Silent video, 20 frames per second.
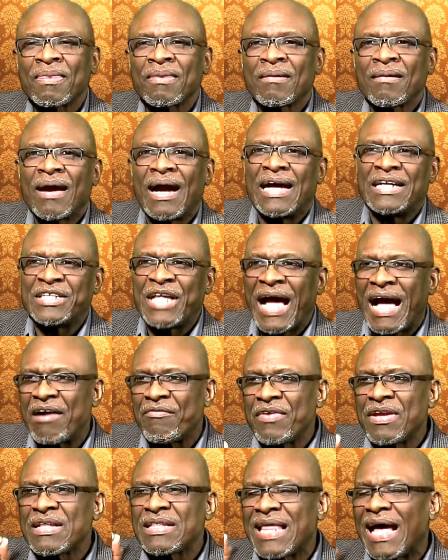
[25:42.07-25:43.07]
as
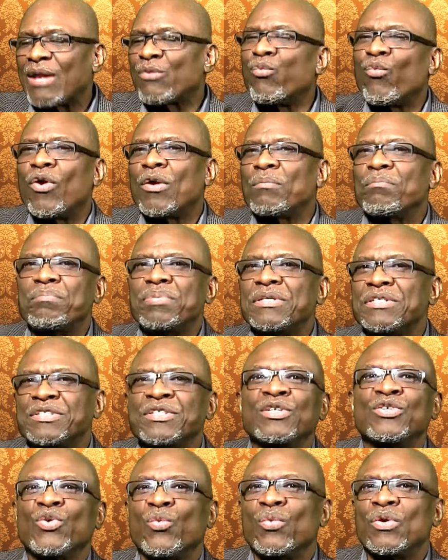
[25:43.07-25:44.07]
having that one person
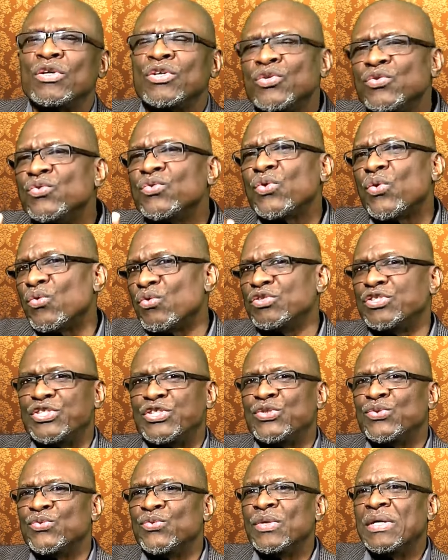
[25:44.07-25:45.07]
in the world who knows
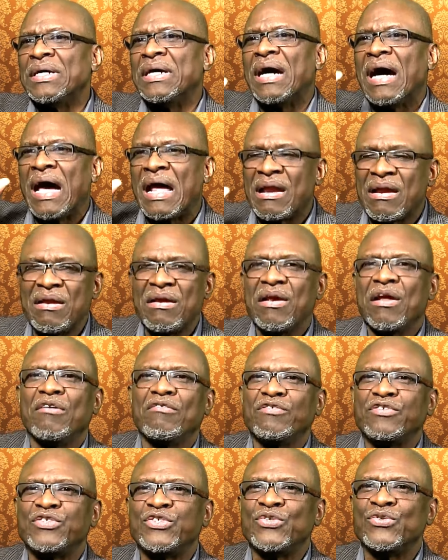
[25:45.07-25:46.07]
you and
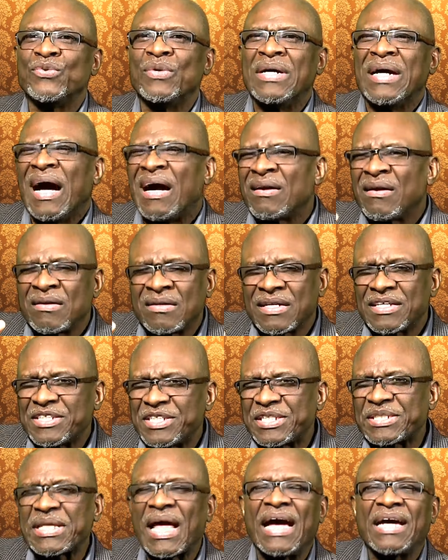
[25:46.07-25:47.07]
loves you and
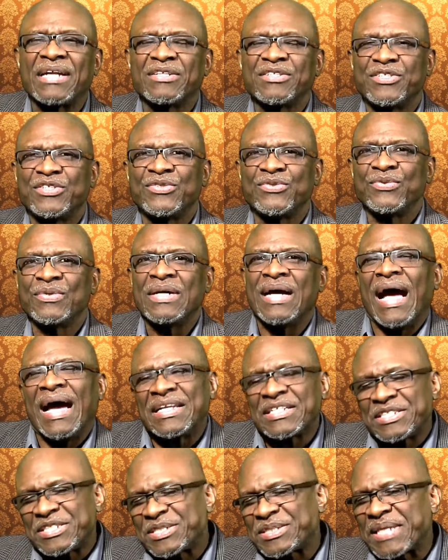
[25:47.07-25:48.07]
understands you
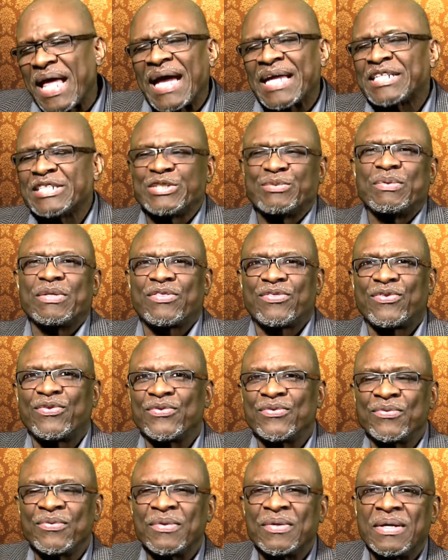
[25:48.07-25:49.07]
and stands with you.
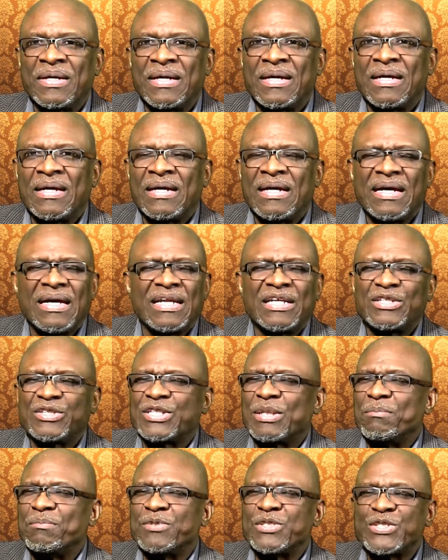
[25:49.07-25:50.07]
It is
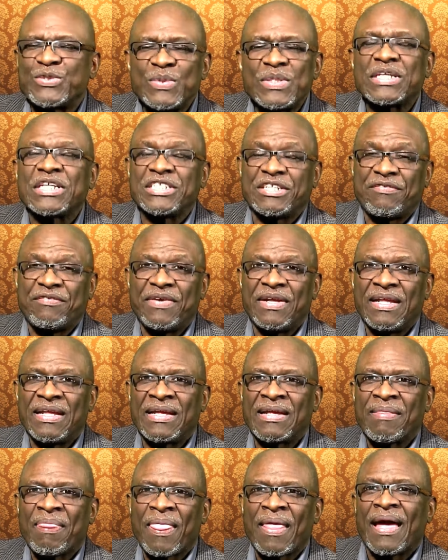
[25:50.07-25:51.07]
the sweetest feeling.
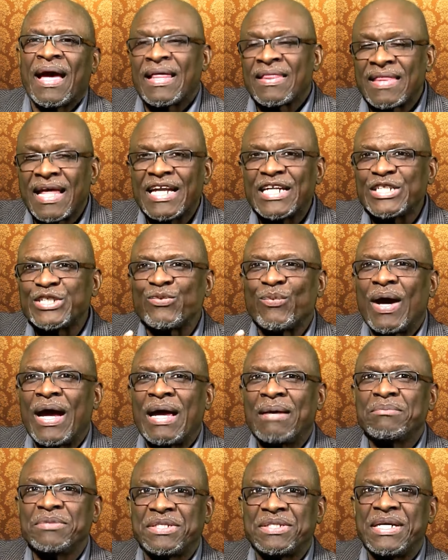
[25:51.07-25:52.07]
And that is why
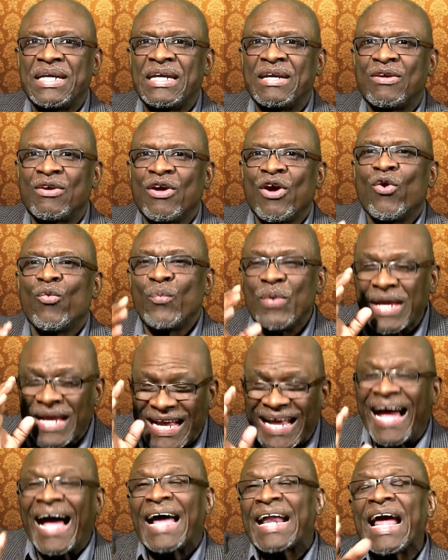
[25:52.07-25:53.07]
I'm saying we
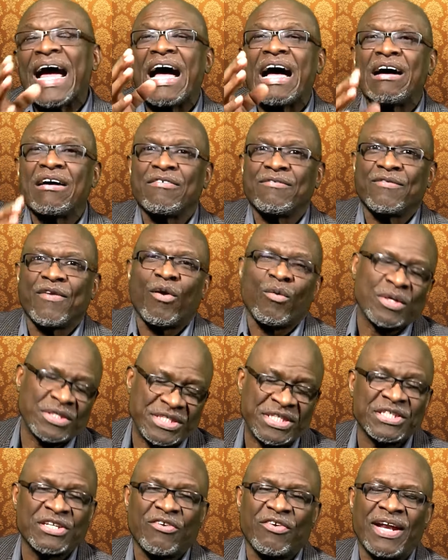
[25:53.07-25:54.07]
can't have our
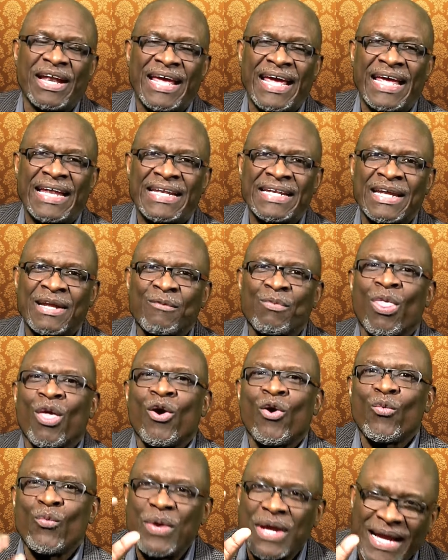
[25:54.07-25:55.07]
Cinderella ending.
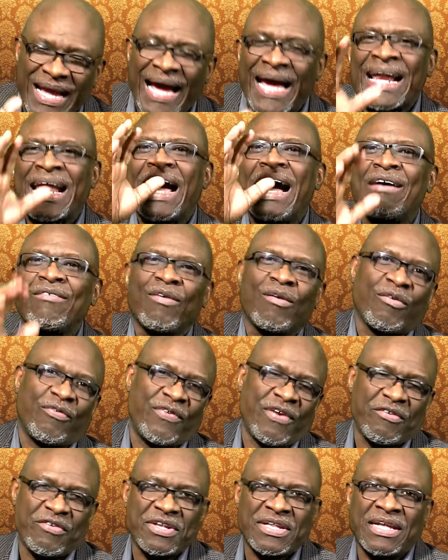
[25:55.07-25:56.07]
We can't have our
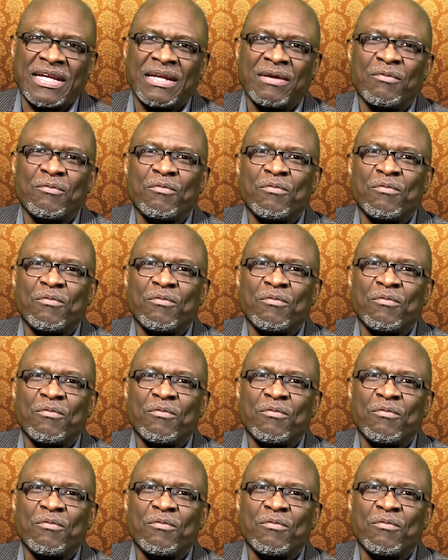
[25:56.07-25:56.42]
fairy tale